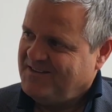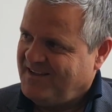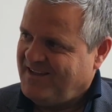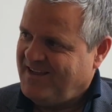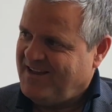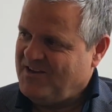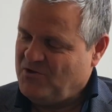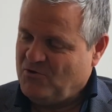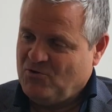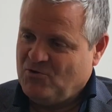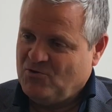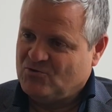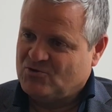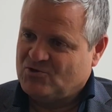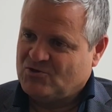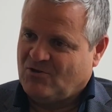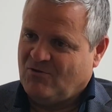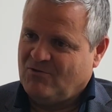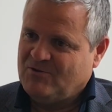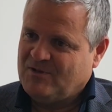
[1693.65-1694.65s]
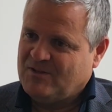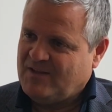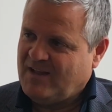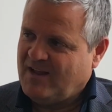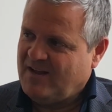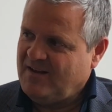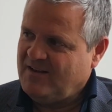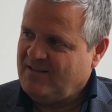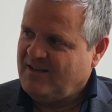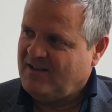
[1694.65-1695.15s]
And you use all the
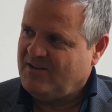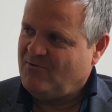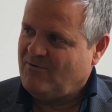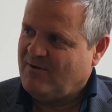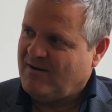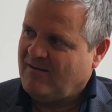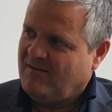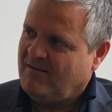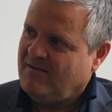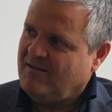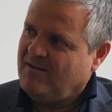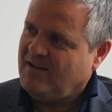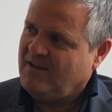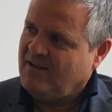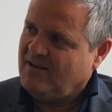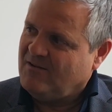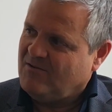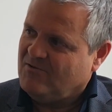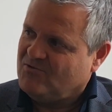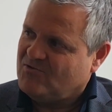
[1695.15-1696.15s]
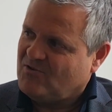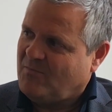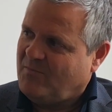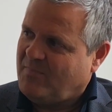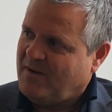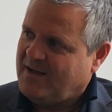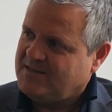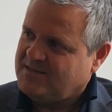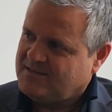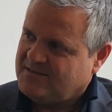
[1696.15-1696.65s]
technique that you are learning in control
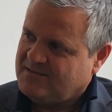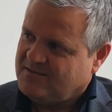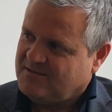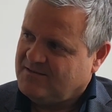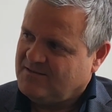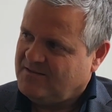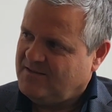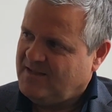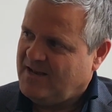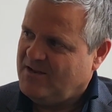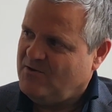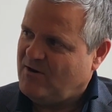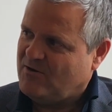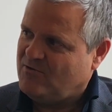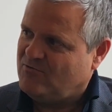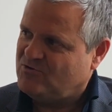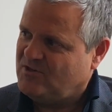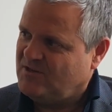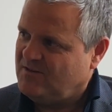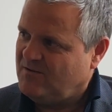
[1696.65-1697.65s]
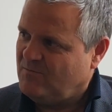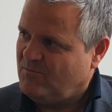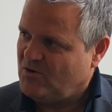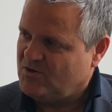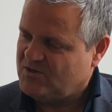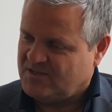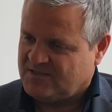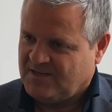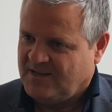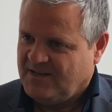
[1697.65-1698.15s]
pass, then you are using the
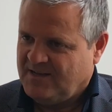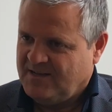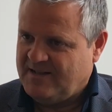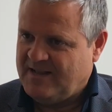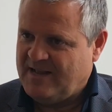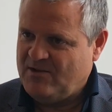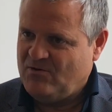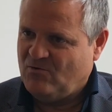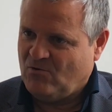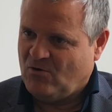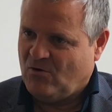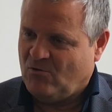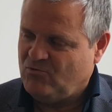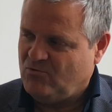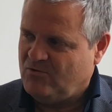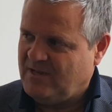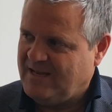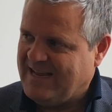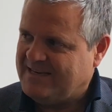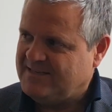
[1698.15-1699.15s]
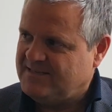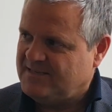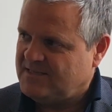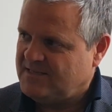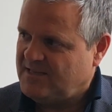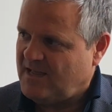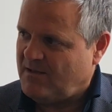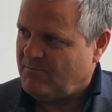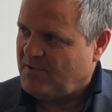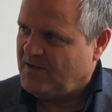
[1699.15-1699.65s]
boxes. Then you go to the next
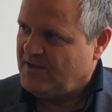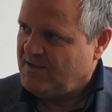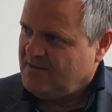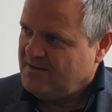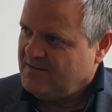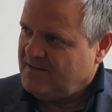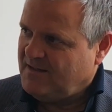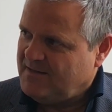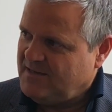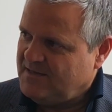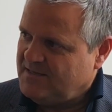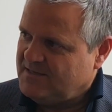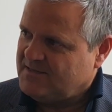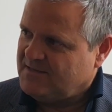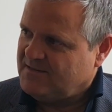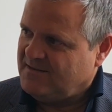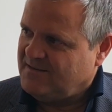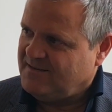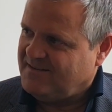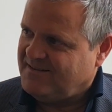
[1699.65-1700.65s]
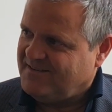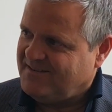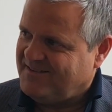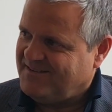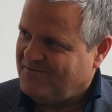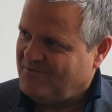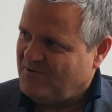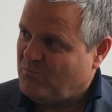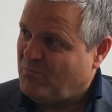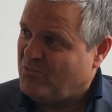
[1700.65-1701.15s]
step, that is
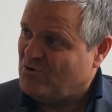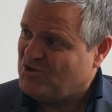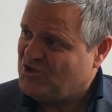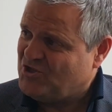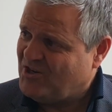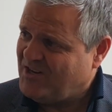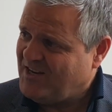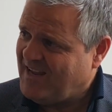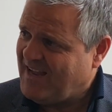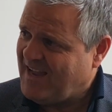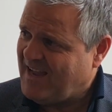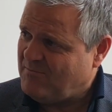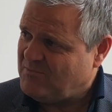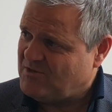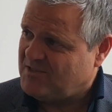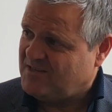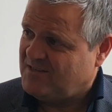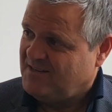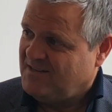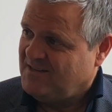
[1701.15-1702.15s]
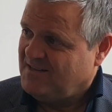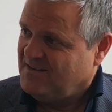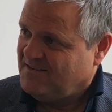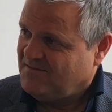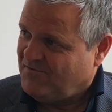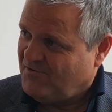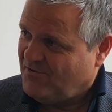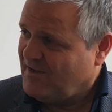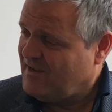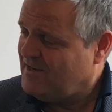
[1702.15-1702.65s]
with positioning games.
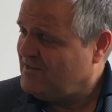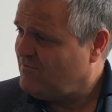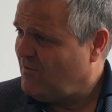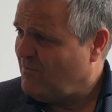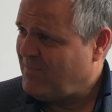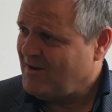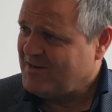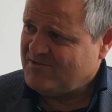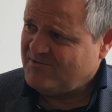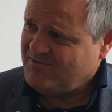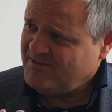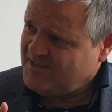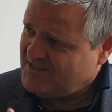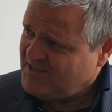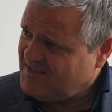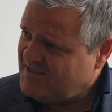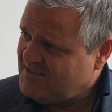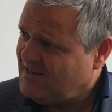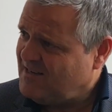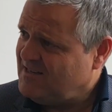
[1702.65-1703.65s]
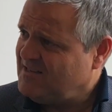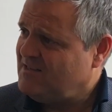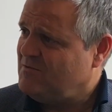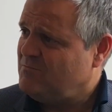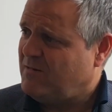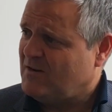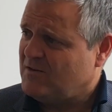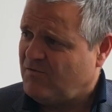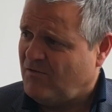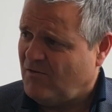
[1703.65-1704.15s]
4 against 4 plus 3, 6 against
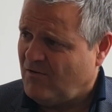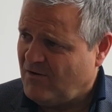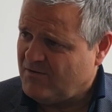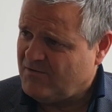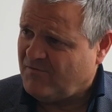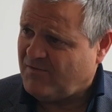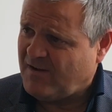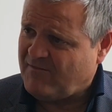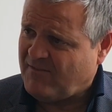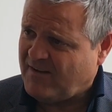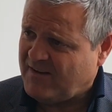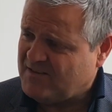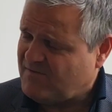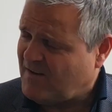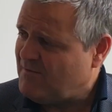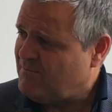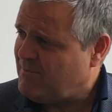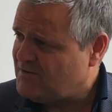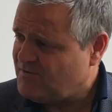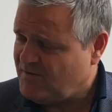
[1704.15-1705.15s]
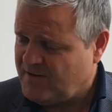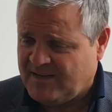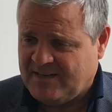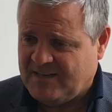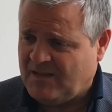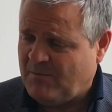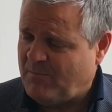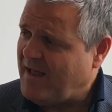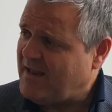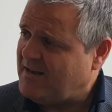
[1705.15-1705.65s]
6 plus 4, 5 against 5 plus 3,
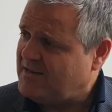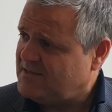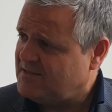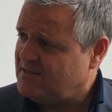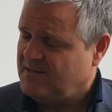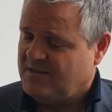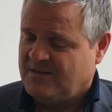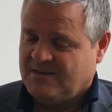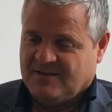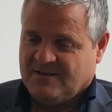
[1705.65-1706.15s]
it depends.